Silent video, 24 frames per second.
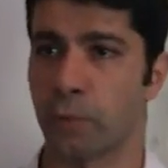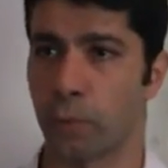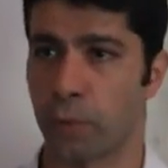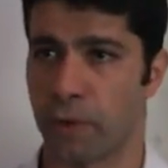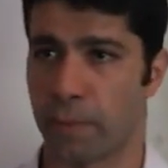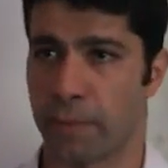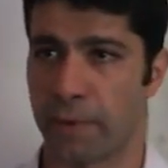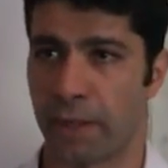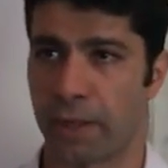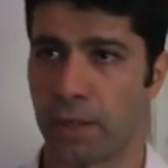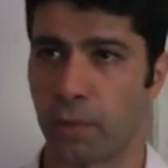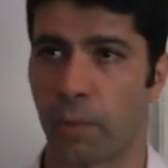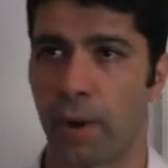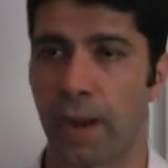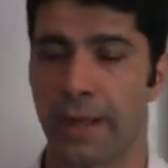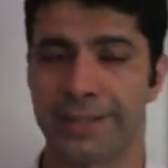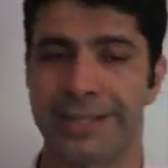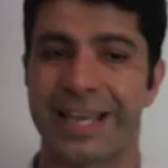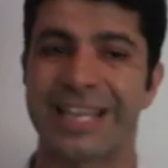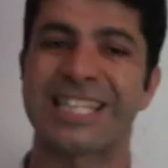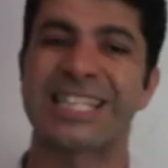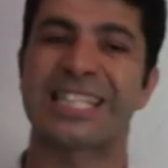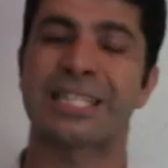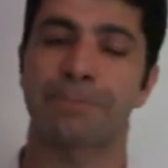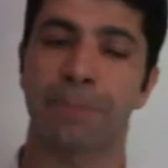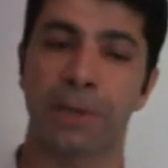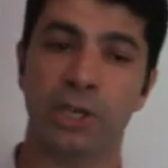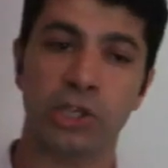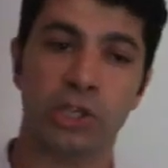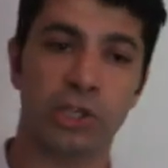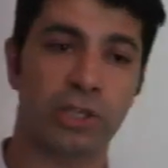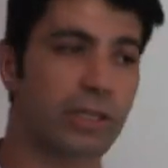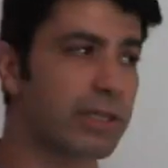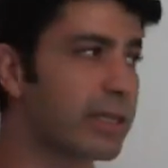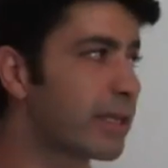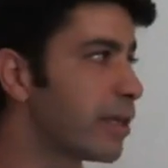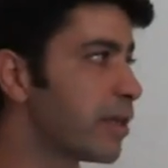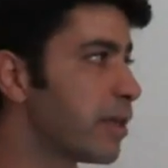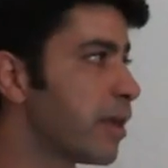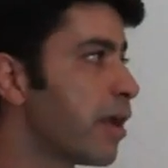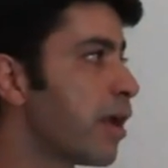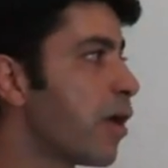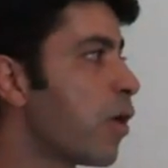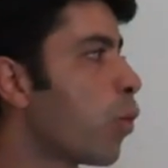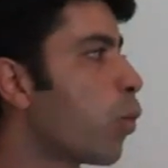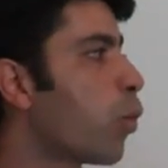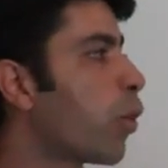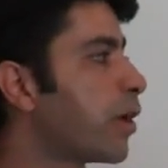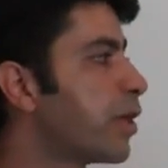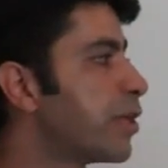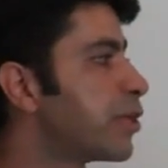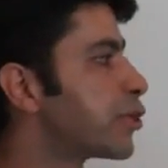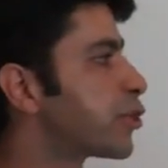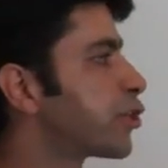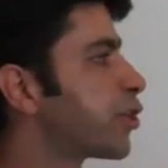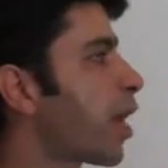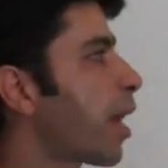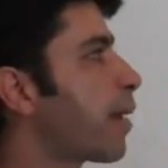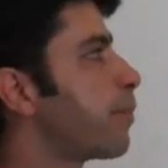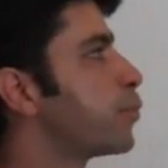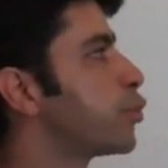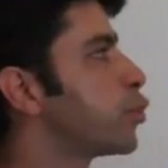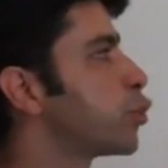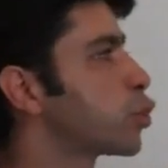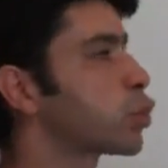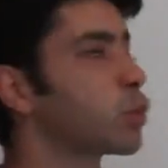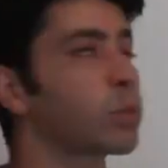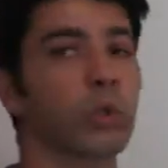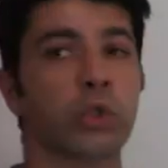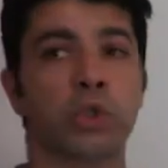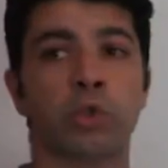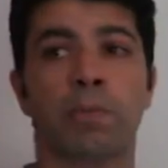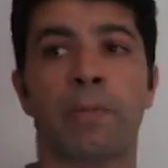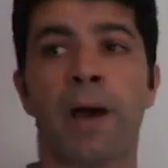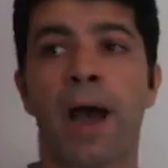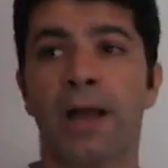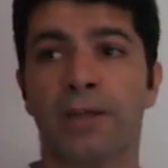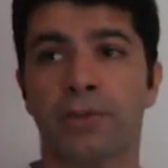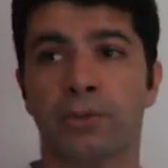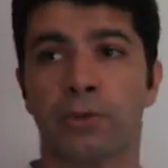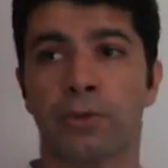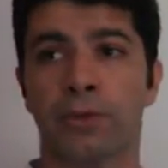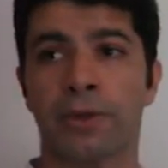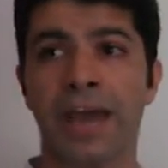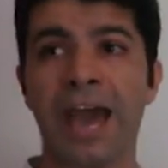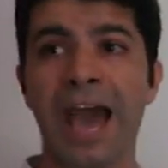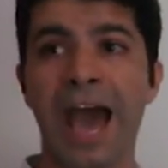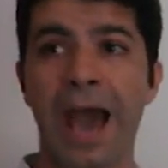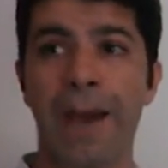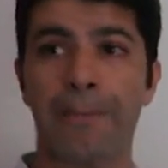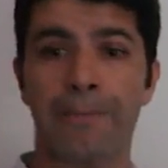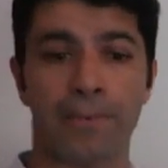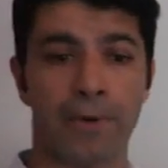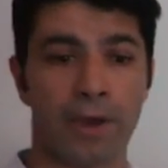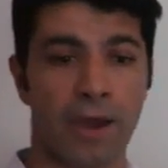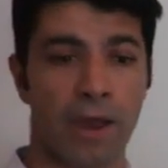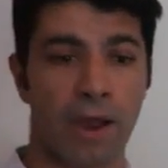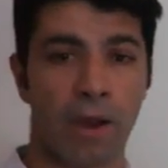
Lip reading: It would have been otherwise, especially when it's time to switch back to the app